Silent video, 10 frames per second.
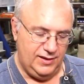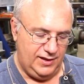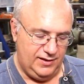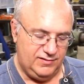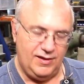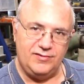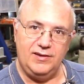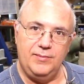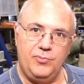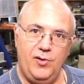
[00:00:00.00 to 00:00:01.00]
and it's
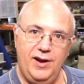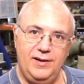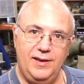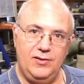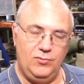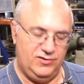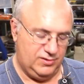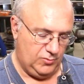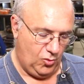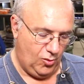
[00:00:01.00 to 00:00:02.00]
actually impregnated with
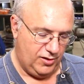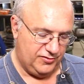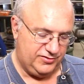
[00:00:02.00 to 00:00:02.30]
some oil.